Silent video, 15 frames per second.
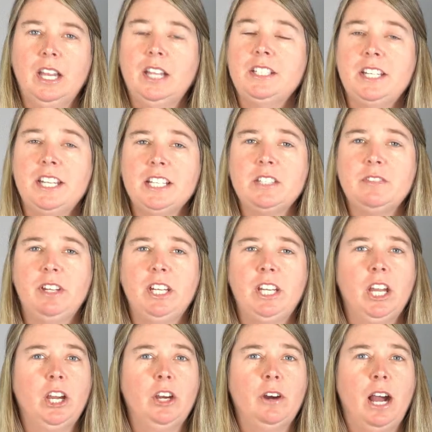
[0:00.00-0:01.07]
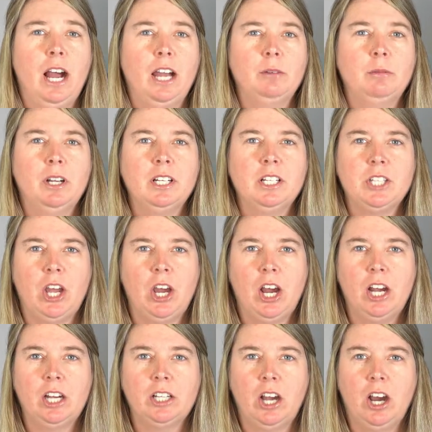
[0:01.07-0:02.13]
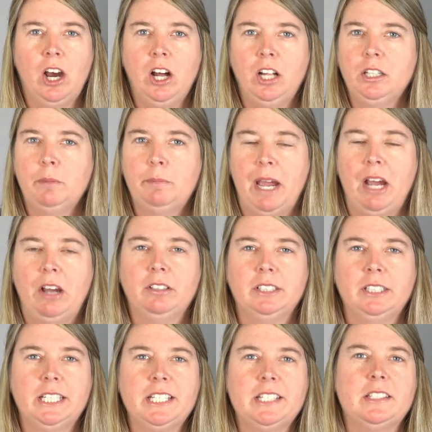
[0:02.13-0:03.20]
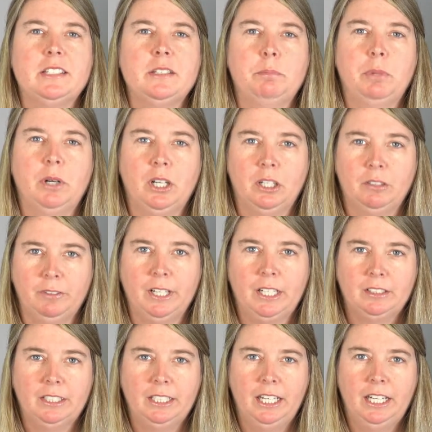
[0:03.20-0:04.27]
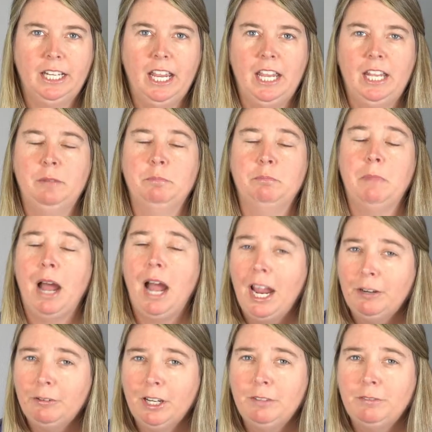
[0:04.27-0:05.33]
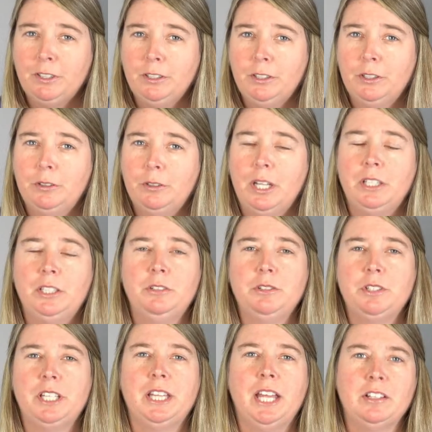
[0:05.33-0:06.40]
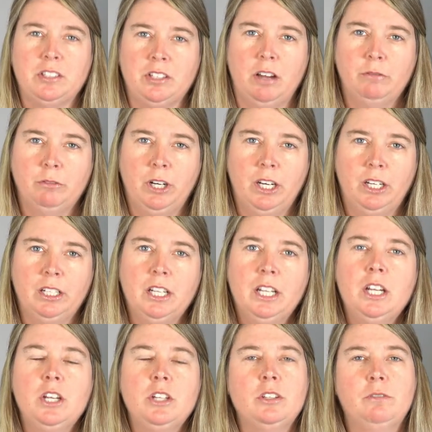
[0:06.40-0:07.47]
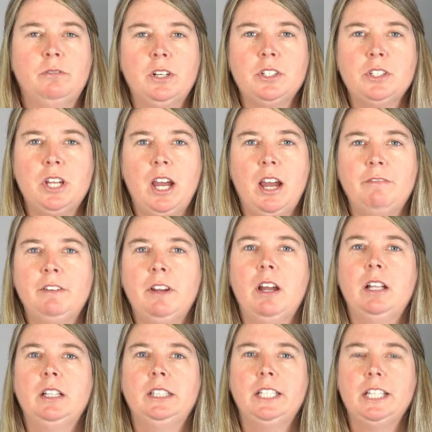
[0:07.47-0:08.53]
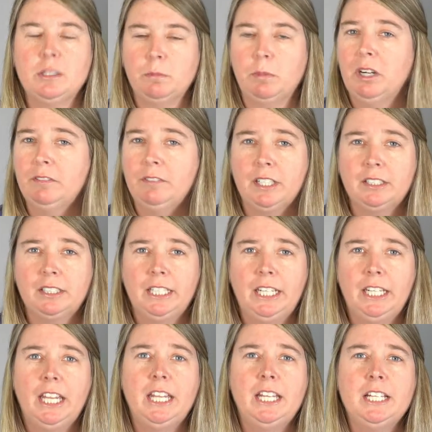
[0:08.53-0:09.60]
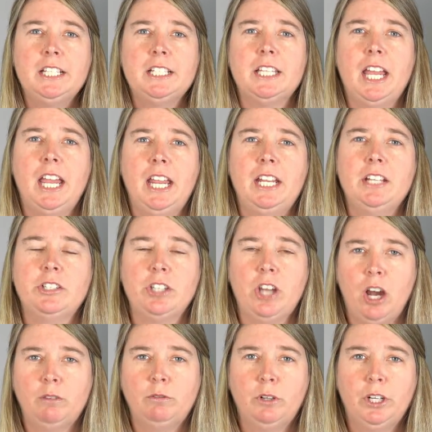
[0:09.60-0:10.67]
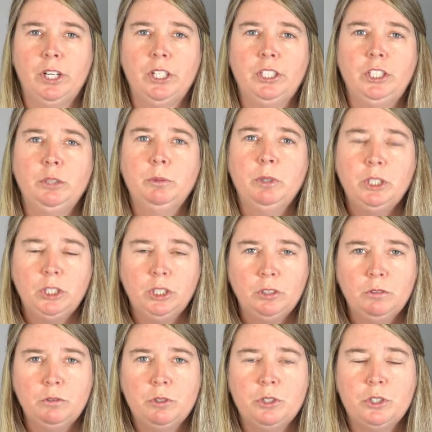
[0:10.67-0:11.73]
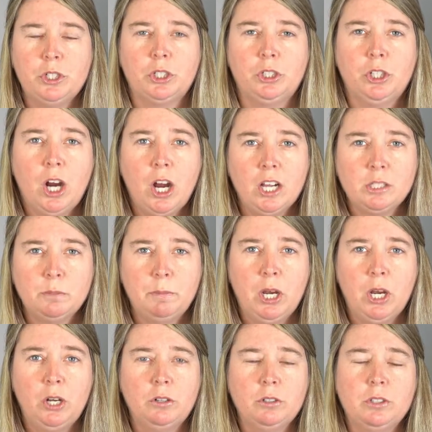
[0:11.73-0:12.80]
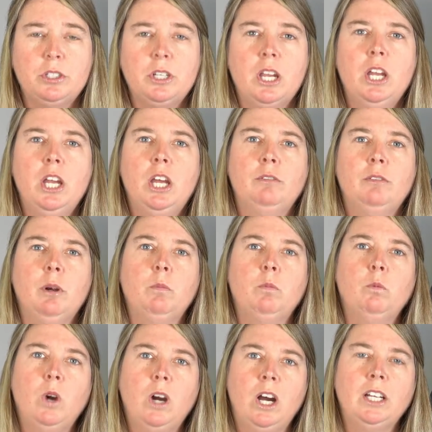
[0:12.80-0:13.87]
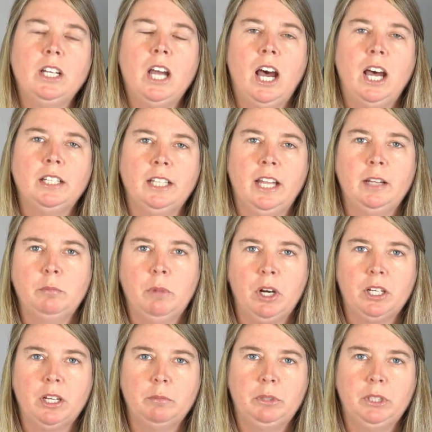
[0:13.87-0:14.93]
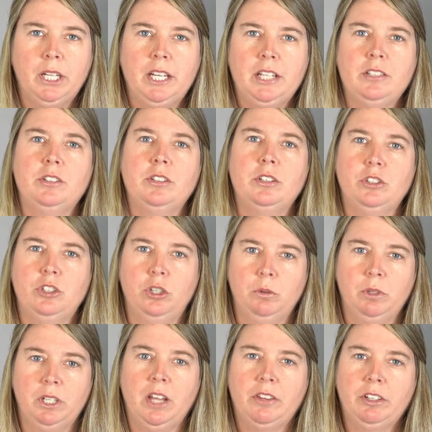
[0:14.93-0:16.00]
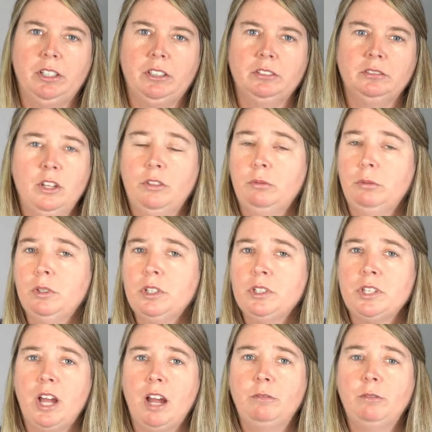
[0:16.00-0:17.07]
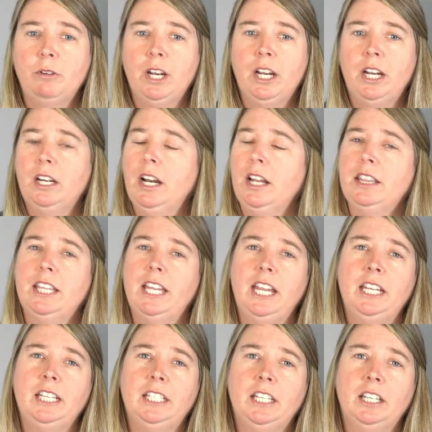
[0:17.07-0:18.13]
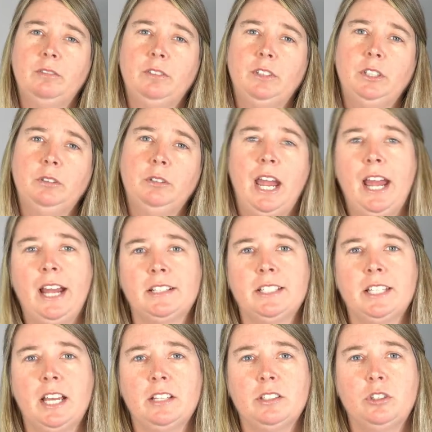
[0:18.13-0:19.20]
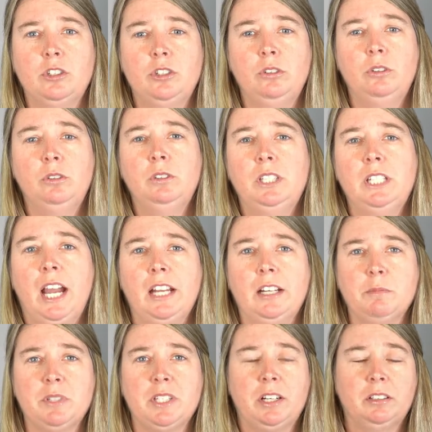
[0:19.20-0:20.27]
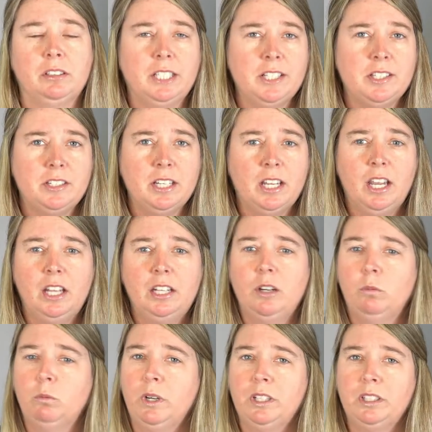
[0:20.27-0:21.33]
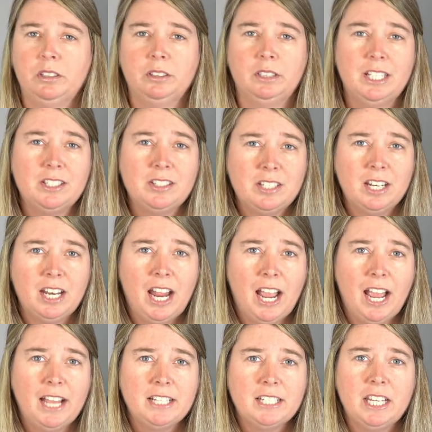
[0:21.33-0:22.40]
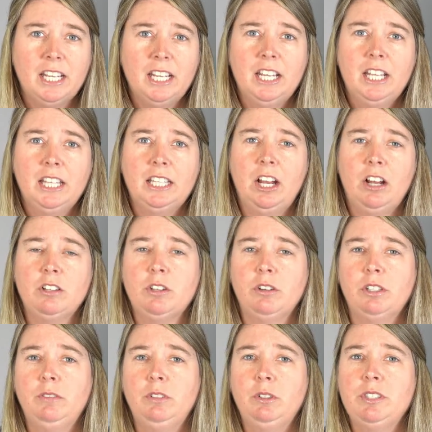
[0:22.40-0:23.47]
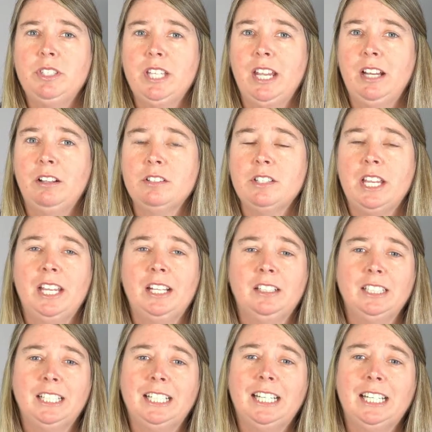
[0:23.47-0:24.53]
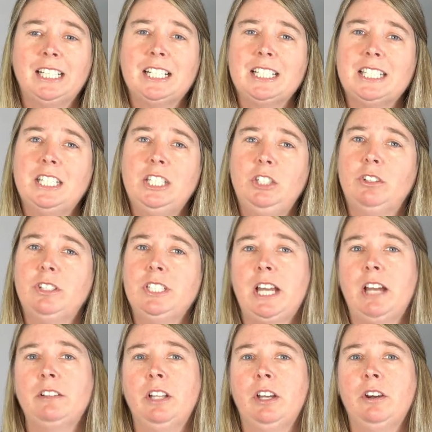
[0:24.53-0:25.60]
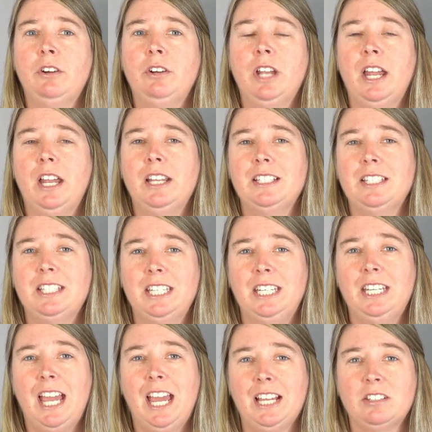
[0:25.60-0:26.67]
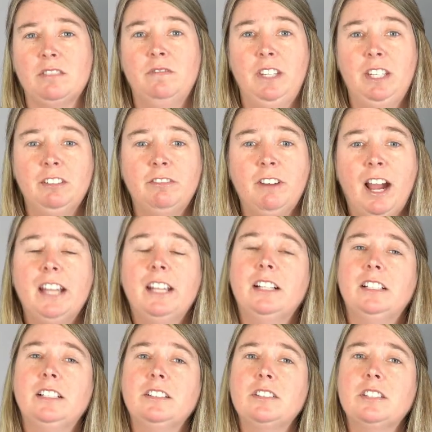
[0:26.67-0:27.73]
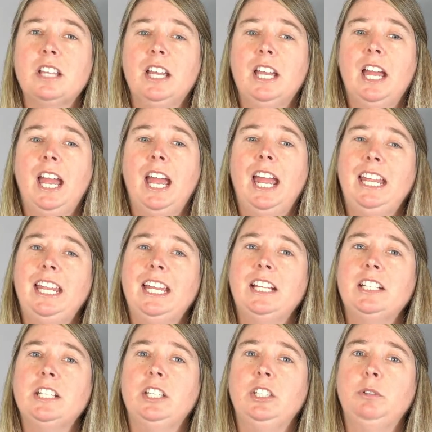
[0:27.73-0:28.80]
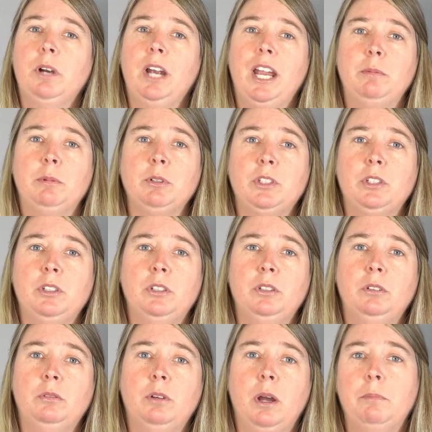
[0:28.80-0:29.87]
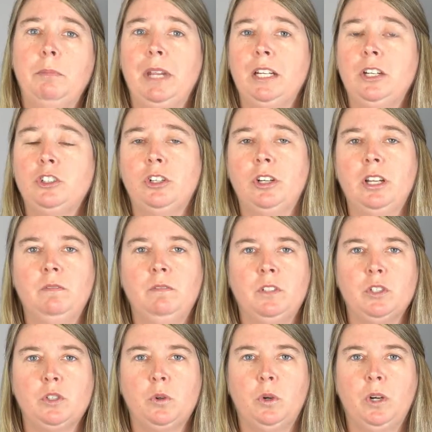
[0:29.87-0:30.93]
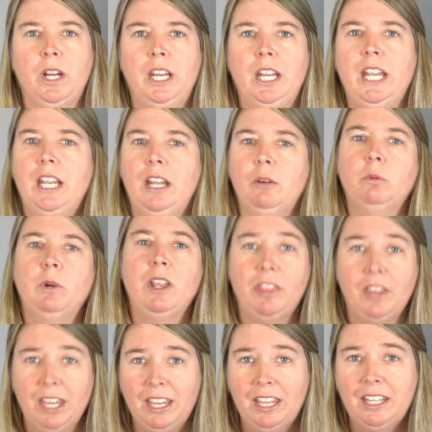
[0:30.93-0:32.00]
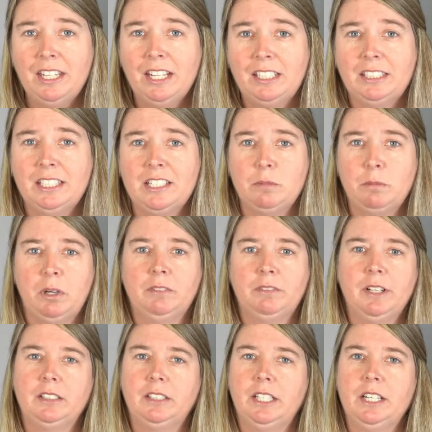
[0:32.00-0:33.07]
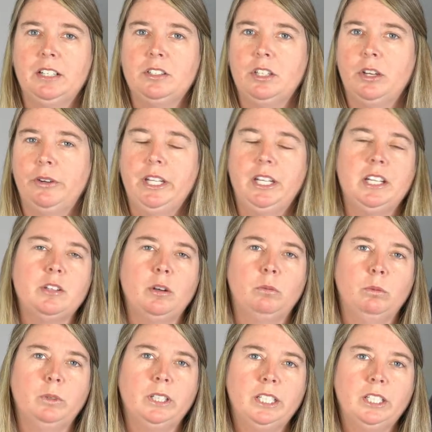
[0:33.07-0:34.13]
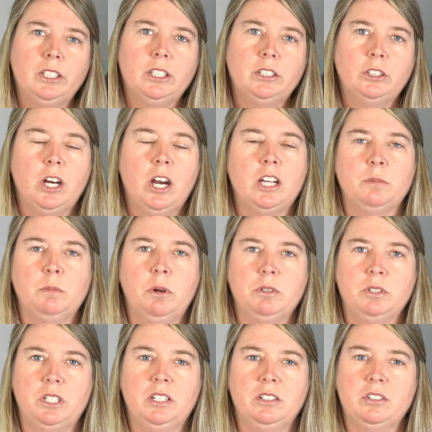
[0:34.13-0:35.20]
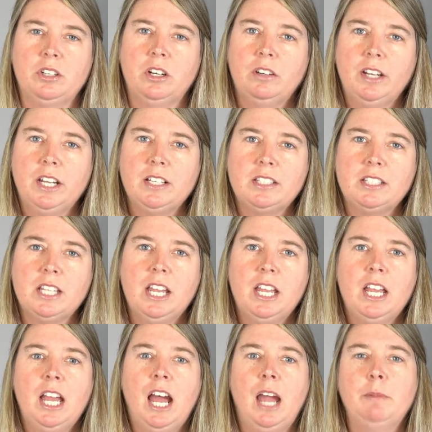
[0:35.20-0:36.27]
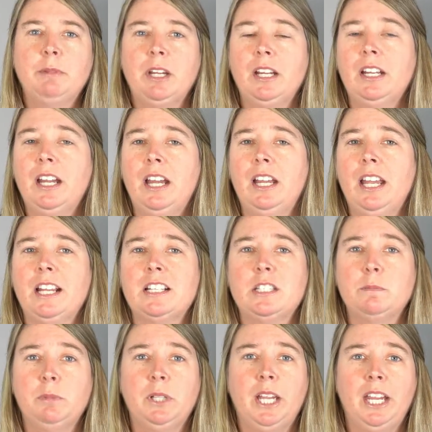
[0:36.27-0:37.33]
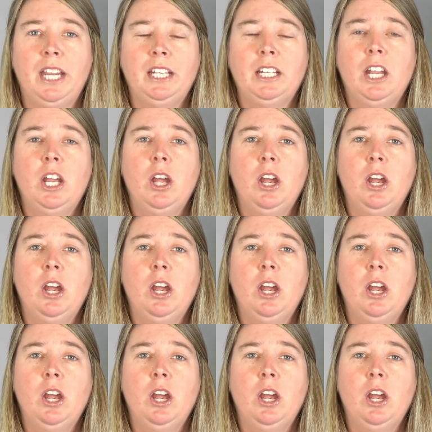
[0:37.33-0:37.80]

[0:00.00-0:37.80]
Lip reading: Today's video, I want to talk all about List Perfectly and my review using that software. So first off, List Perfectly is a software you would use to cross-post from one online marketplace to another. Through the software, they give you access to the items that are listed, where they're listed at. They also give you sales analytics. You can download CSV files, and you are able to manage your inventory within List Perfectly. So it is a really good cross-posting service. I'm gonna explain